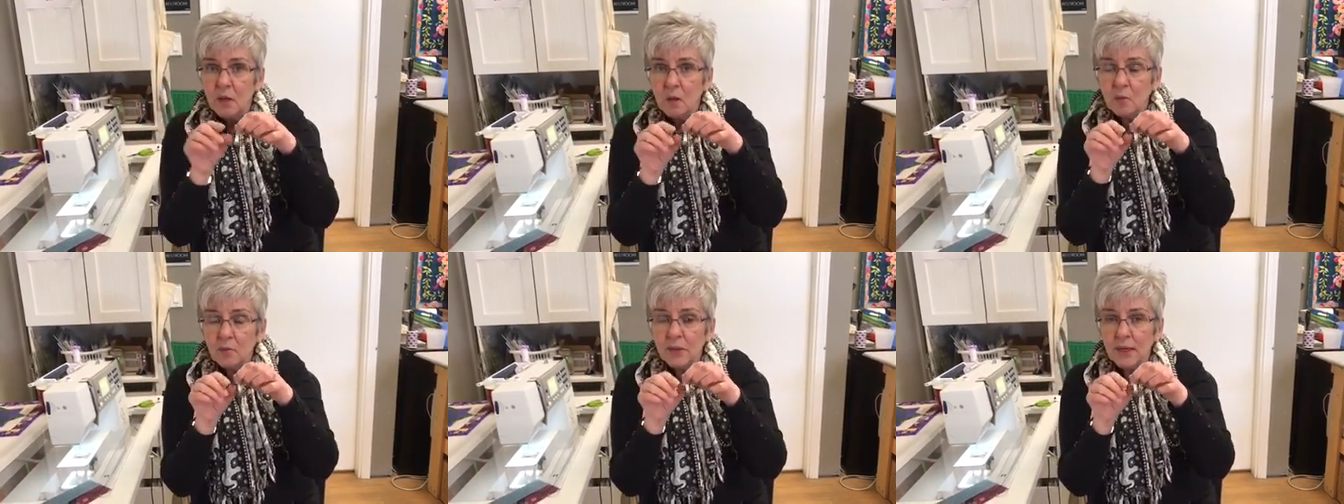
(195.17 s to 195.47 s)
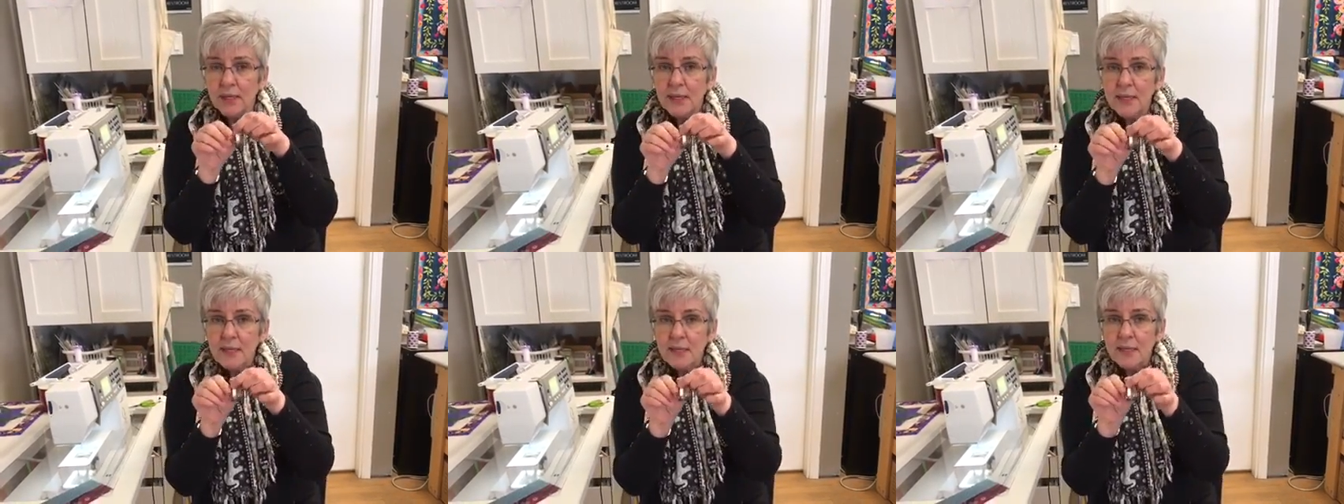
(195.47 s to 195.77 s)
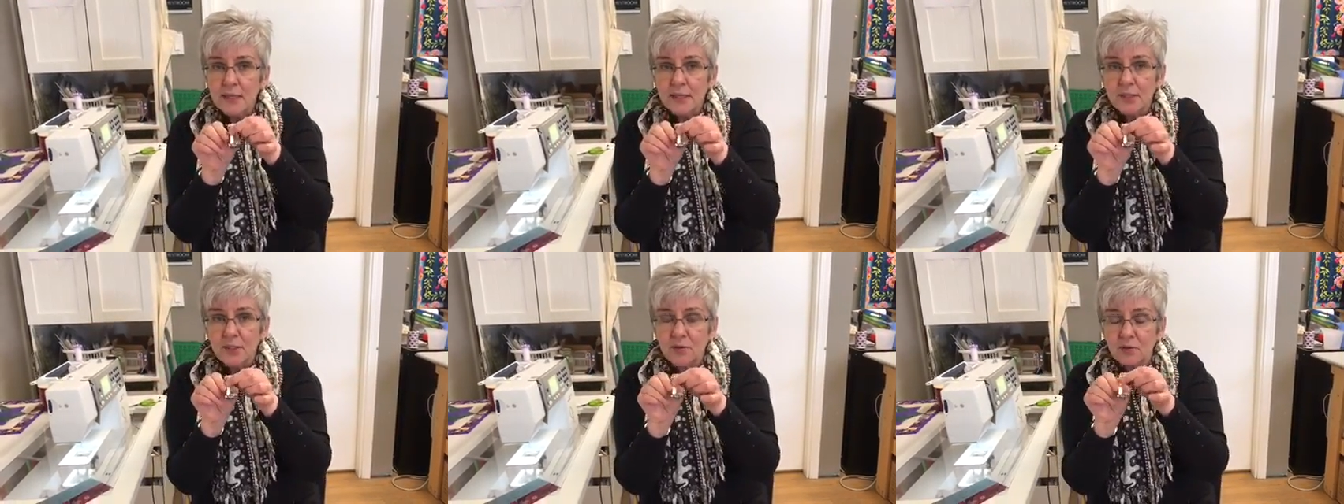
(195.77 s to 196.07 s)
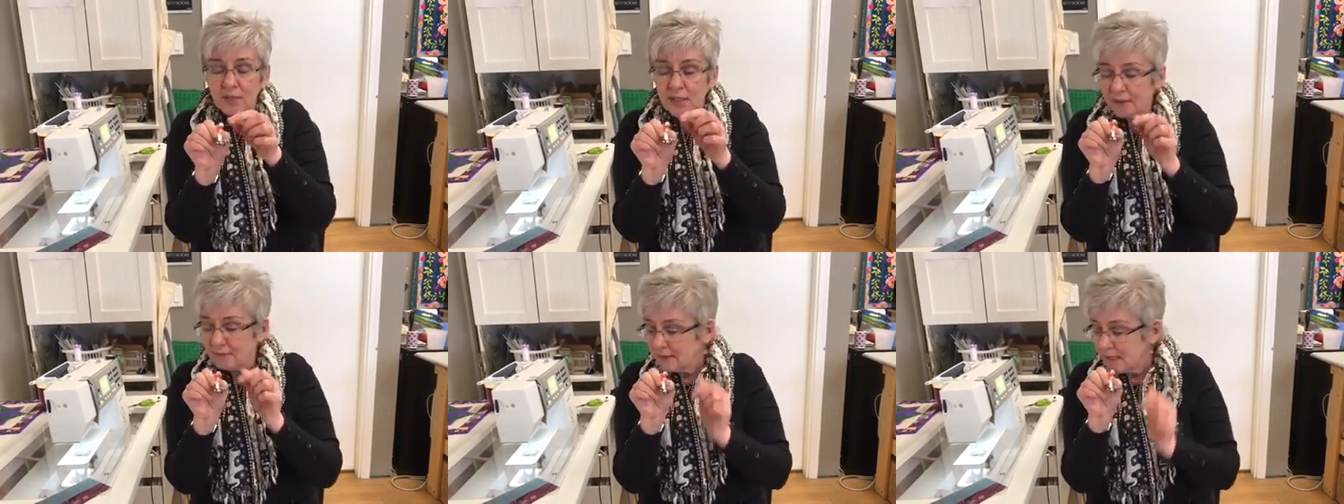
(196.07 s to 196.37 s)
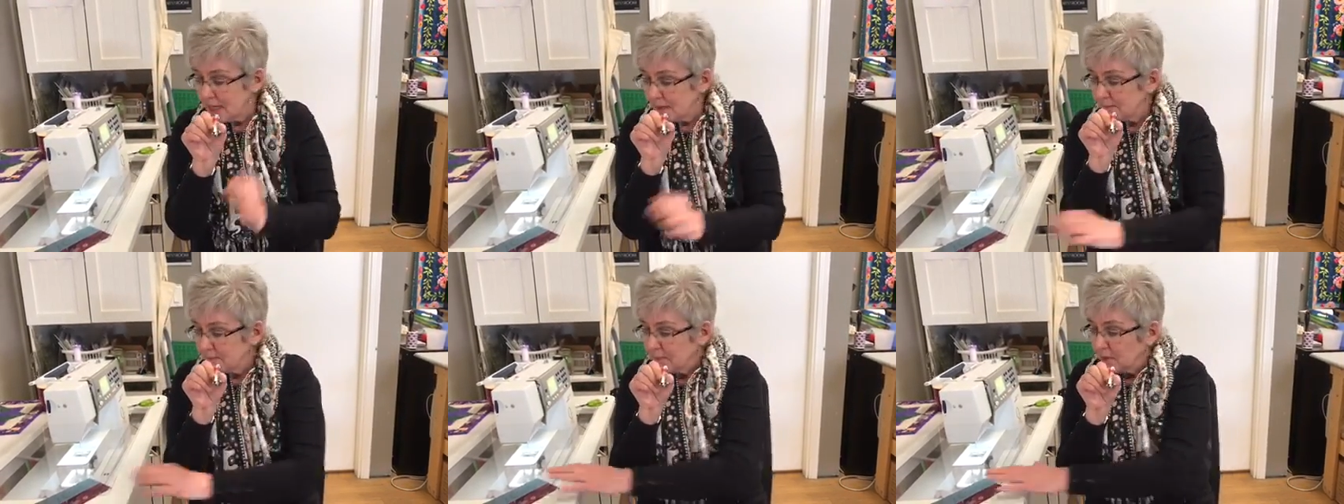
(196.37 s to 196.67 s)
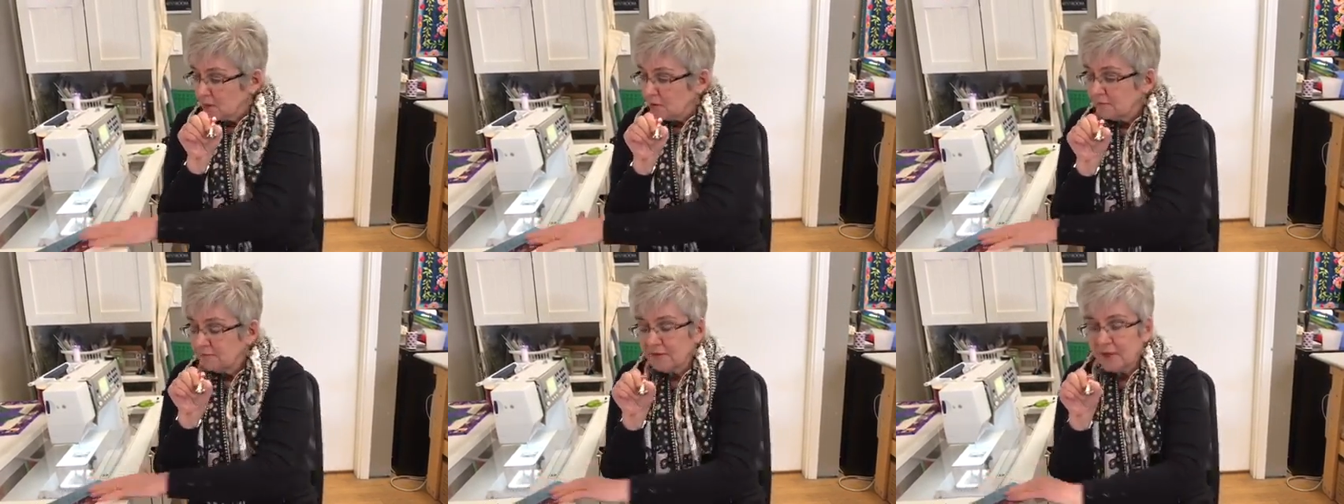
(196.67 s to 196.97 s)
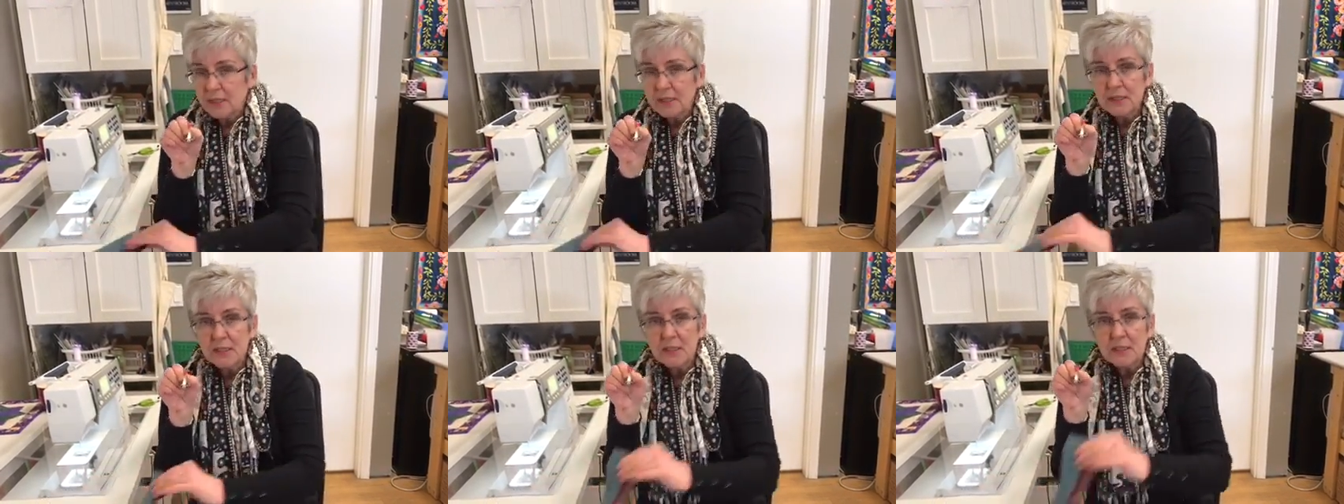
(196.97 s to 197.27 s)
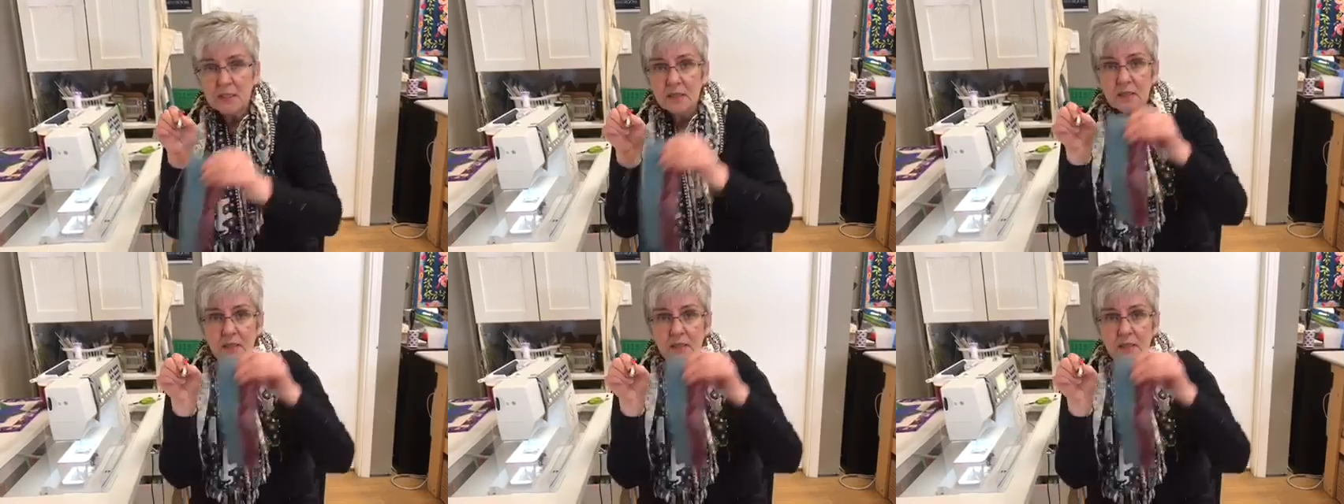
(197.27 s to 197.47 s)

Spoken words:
Okay, and you'll get that perfect